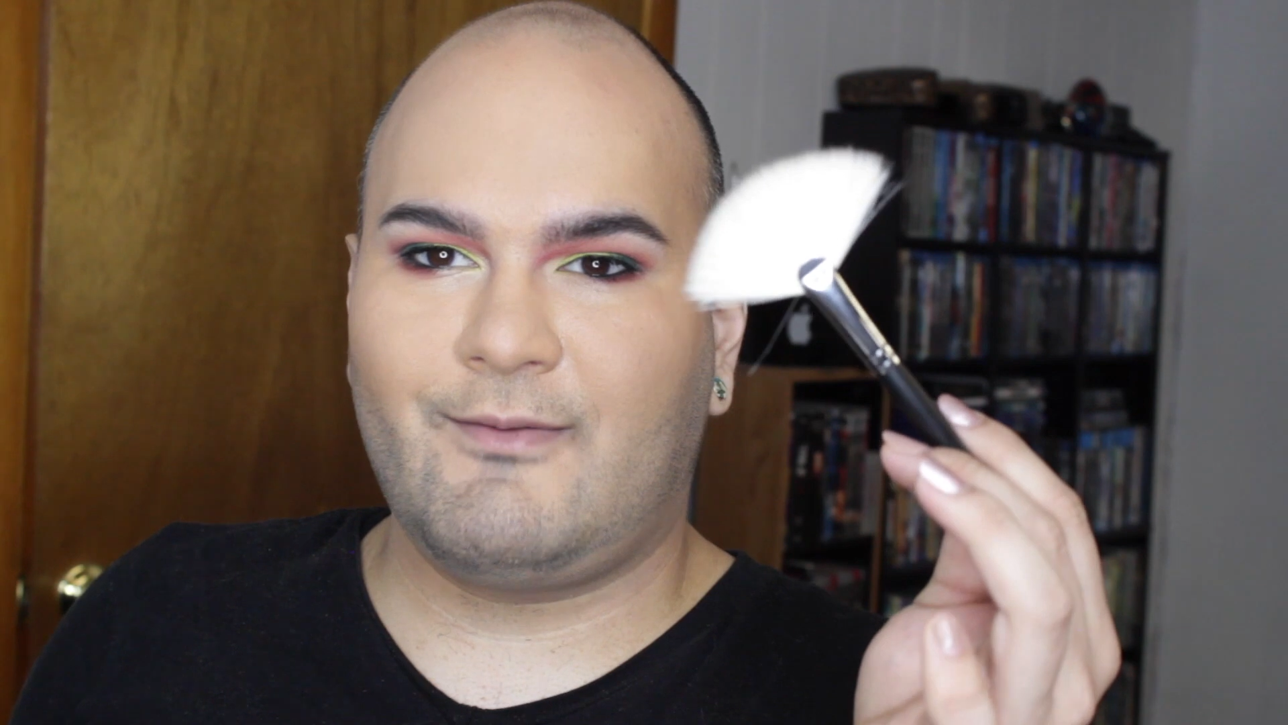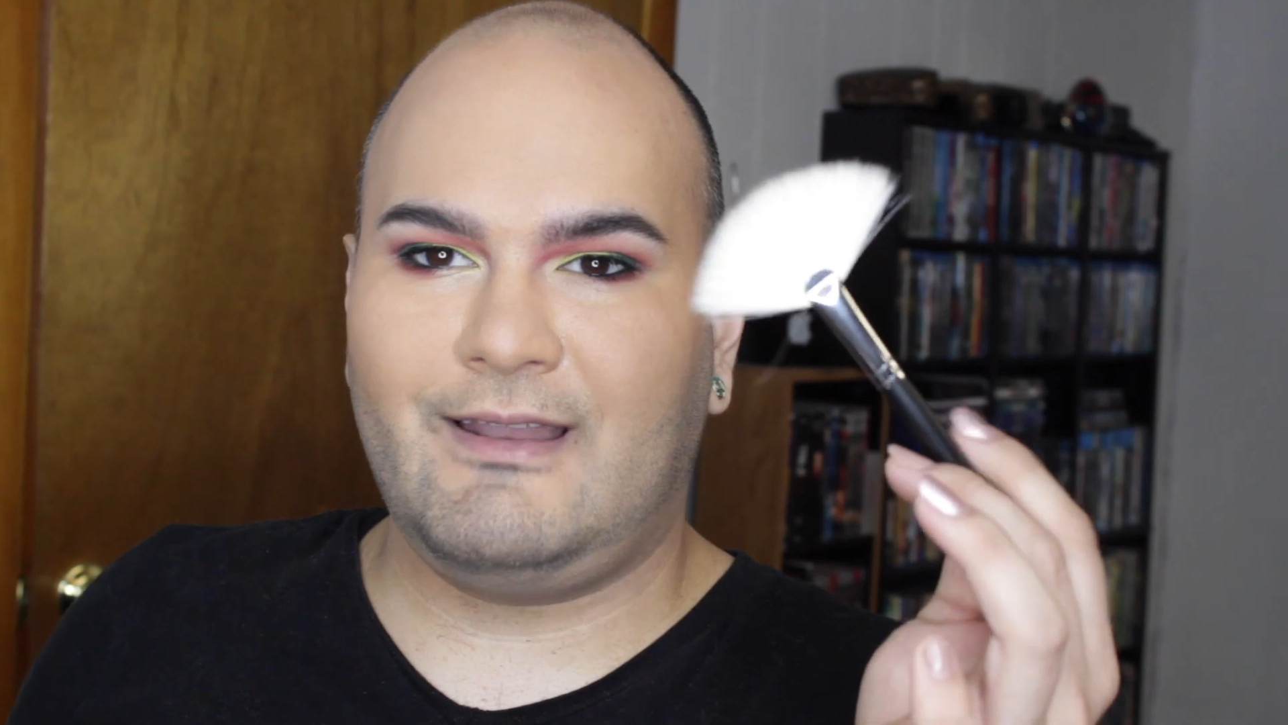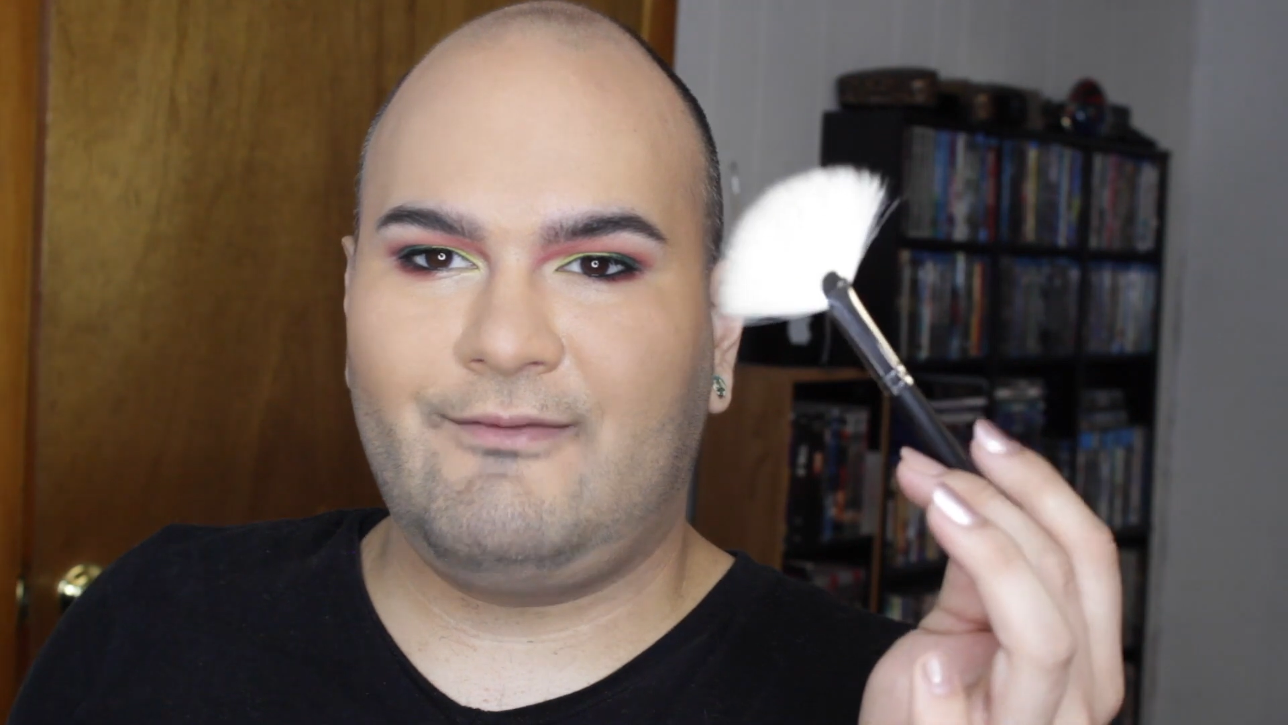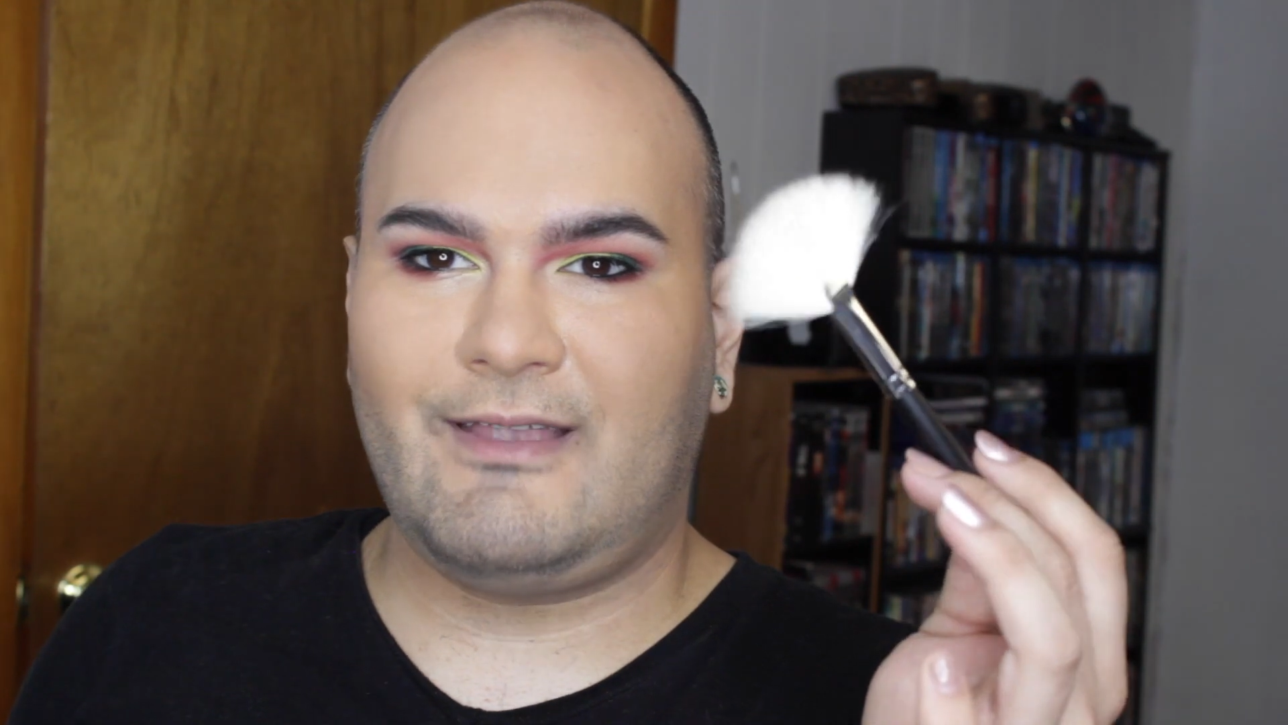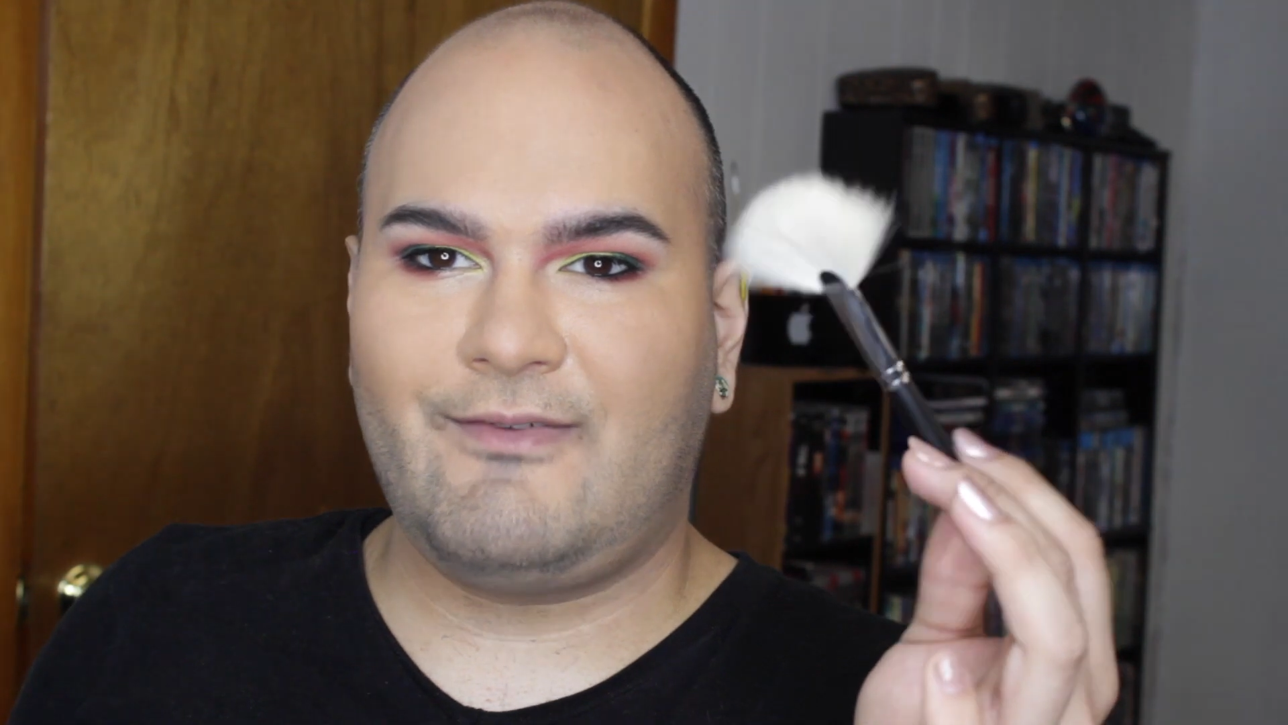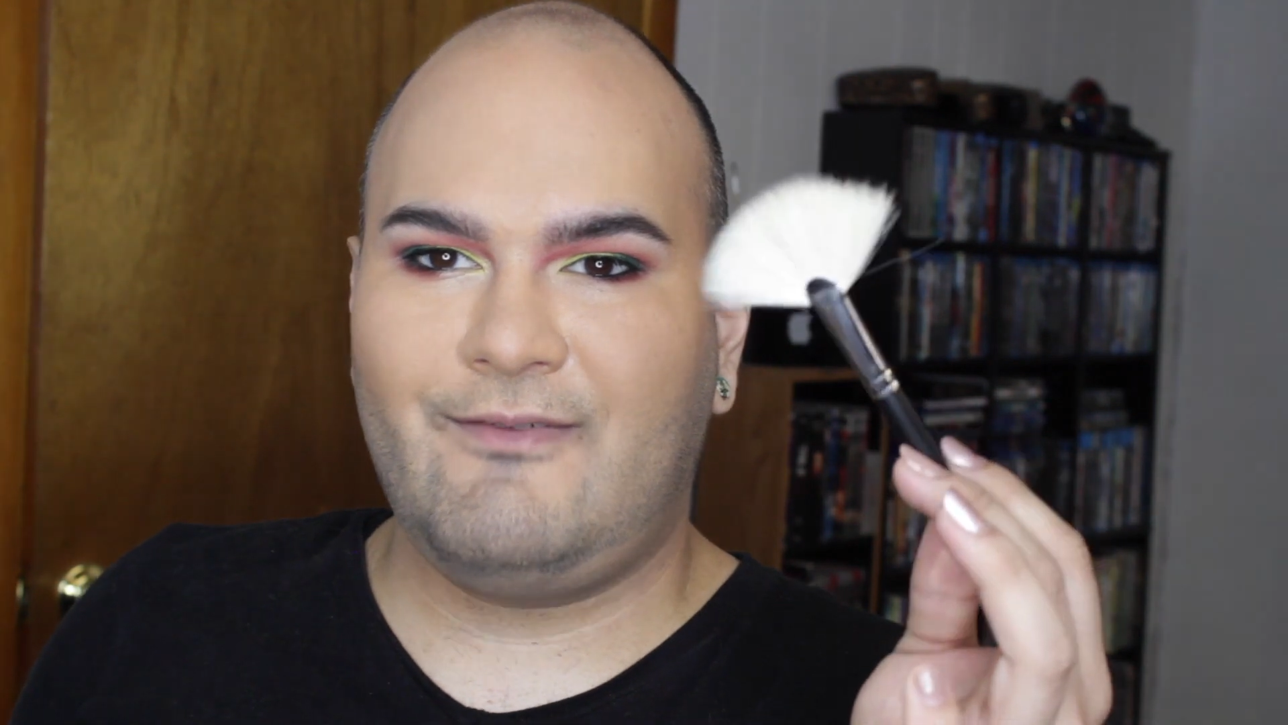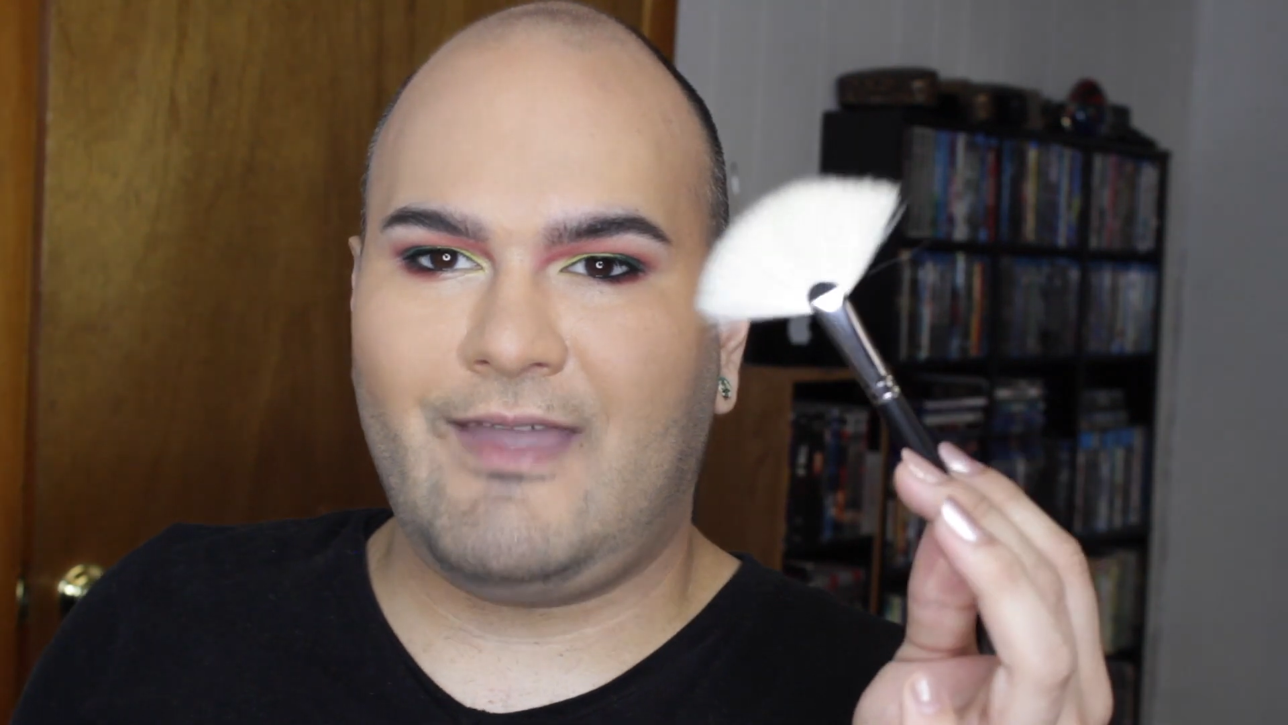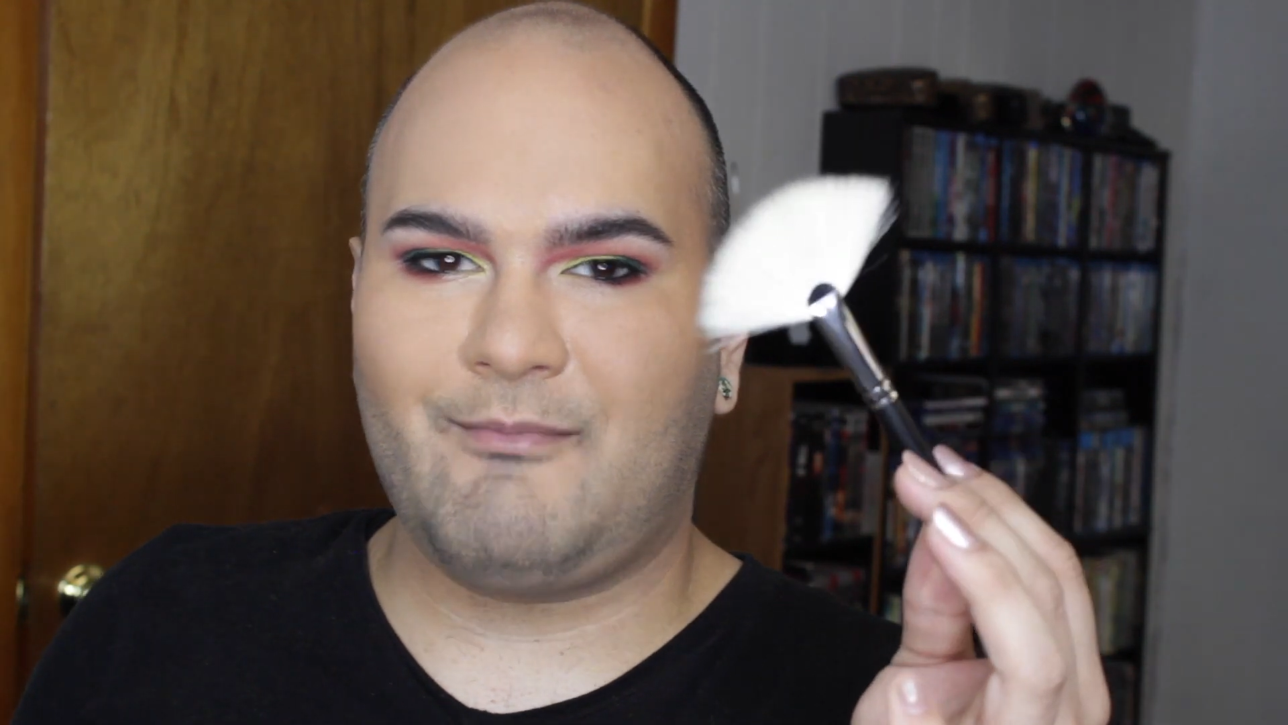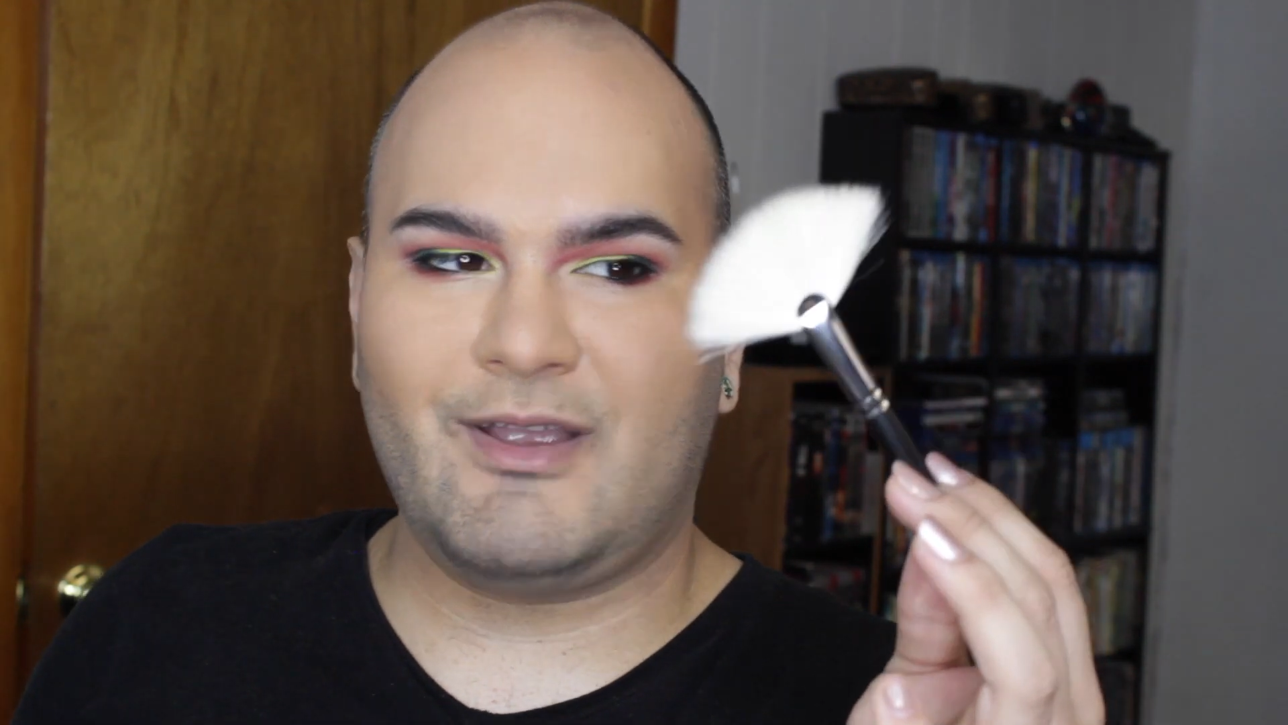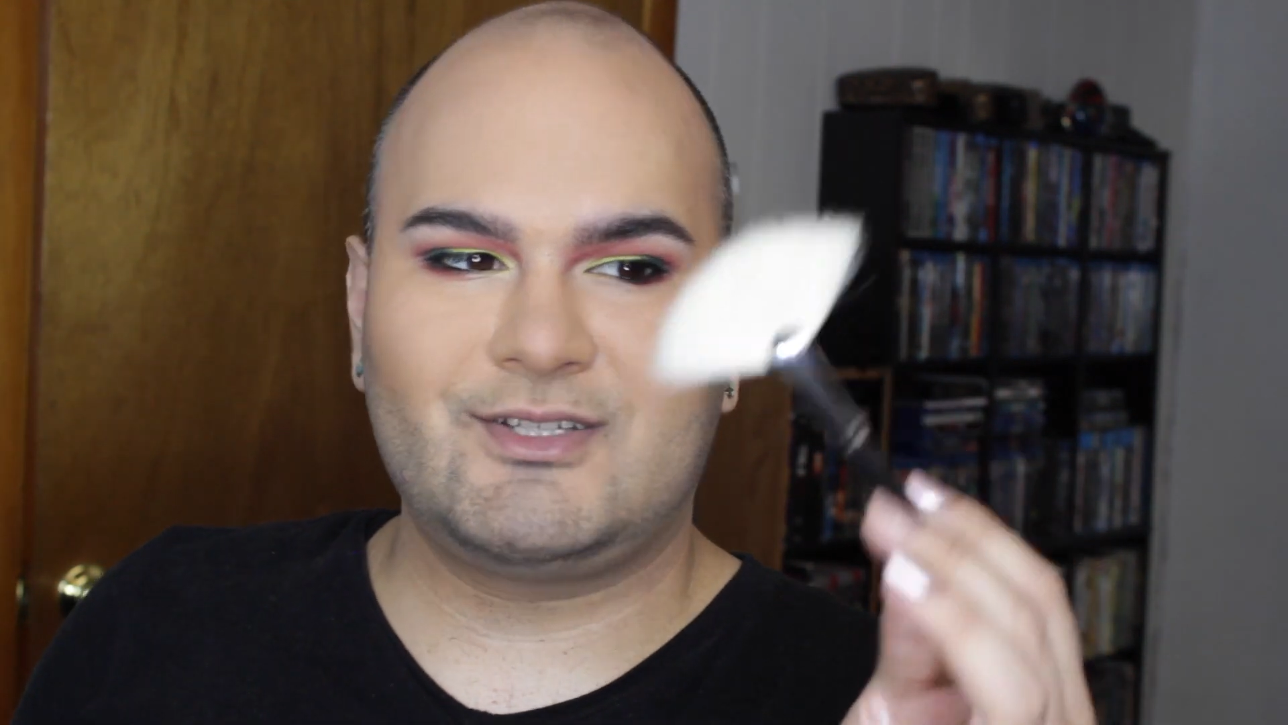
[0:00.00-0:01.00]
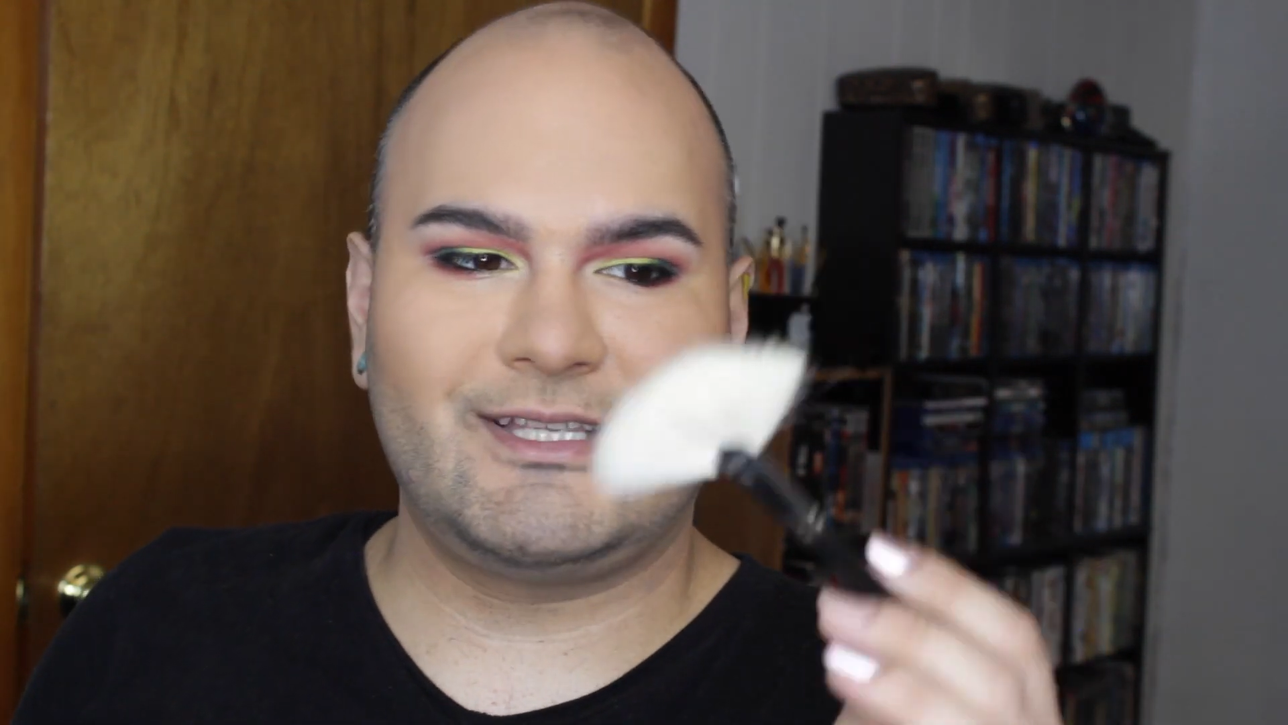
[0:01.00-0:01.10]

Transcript: really fluffy fan brush.